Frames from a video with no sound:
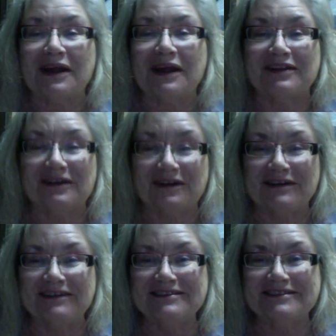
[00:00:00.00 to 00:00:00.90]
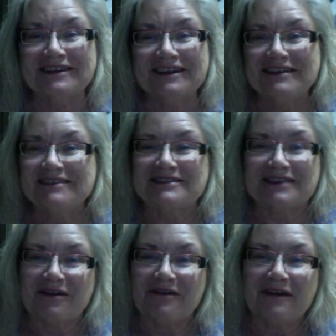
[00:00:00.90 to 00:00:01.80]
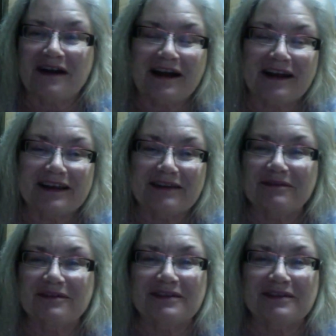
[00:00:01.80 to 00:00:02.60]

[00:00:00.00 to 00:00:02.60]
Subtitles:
clothes, so it didn't